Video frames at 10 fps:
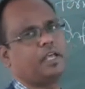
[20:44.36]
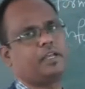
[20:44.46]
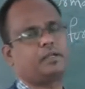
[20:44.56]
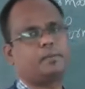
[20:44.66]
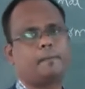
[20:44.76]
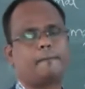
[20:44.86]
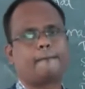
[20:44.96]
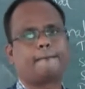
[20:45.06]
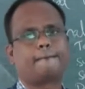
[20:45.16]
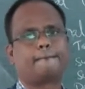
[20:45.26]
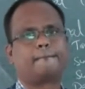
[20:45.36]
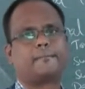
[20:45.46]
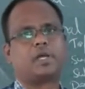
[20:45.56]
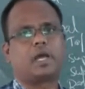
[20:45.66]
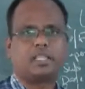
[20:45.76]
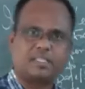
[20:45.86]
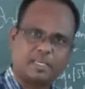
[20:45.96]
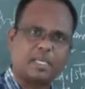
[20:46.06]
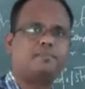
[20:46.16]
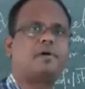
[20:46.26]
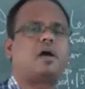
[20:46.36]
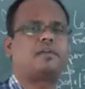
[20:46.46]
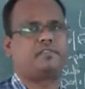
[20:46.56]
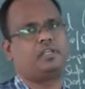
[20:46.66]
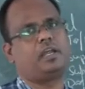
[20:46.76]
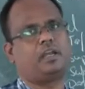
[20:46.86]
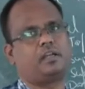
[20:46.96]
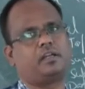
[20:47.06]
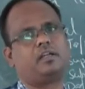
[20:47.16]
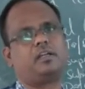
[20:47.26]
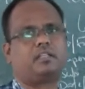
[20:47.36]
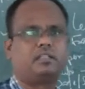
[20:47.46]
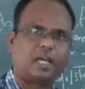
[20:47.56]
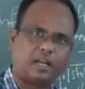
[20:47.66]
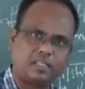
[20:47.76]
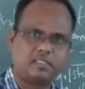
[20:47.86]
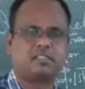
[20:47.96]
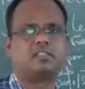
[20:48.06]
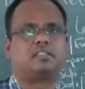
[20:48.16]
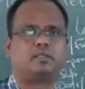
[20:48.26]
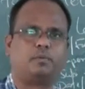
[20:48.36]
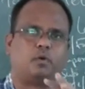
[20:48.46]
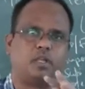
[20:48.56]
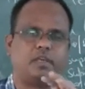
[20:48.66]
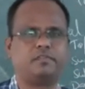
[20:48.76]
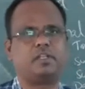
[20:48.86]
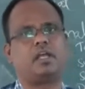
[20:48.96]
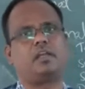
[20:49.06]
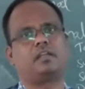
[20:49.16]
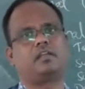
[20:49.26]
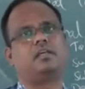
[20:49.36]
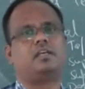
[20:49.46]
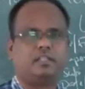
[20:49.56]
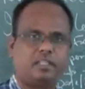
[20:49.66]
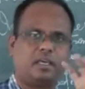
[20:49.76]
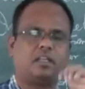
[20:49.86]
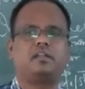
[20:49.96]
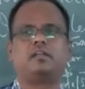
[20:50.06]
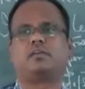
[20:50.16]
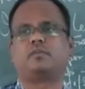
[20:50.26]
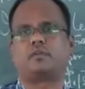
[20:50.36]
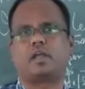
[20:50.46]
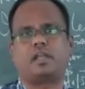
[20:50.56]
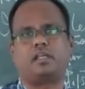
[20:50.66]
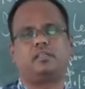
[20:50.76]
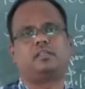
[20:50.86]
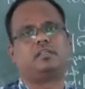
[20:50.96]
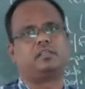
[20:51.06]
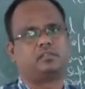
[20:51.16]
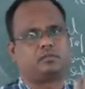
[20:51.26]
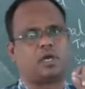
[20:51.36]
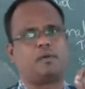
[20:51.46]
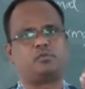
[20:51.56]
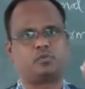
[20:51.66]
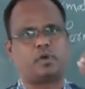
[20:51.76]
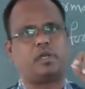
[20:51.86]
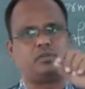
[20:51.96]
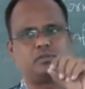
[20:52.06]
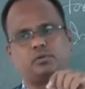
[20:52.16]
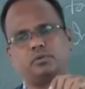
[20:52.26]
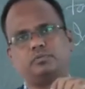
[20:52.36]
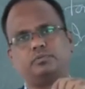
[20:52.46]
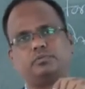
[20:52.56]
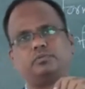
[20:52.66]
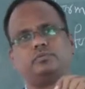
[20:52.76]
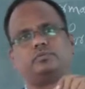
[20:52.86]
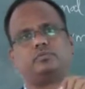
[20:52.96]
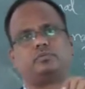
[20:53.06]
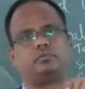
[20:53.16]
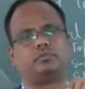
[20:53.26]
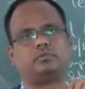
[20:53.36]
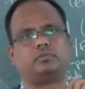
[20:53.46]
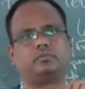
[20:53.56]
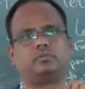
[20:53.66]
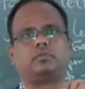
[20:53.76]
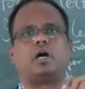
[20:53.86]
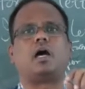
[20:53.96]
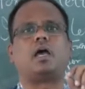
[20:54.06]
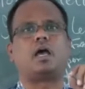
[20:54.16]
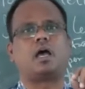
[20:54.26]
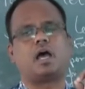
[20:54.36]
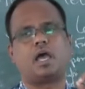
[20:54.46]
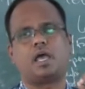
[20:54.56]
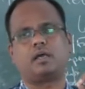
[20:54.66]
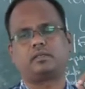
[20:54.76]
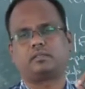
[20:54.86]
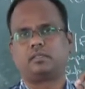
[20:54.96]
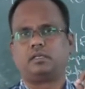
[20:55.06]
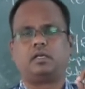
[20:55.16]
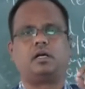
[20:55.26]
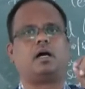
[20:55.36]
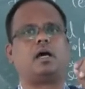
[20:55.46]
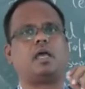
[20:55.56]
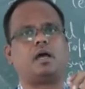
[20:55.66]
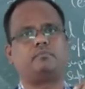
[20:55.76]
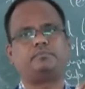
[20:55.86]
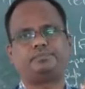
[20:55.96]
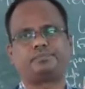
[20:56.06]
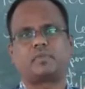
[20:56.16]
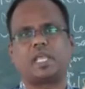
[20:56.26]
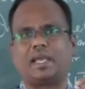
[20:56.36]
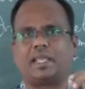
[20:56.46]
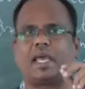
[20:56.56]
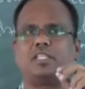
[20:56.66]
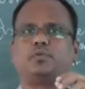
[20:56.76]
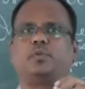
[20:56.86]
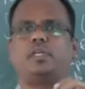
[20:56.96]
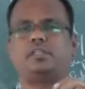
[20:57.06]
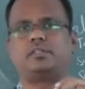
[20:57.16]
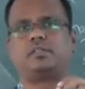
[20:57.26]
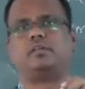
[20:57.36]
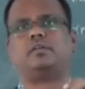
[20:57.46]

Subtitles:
the letter. And in the second part of the letter, that is the body of the letter. There you are writing, so I am so and so, I am a graduate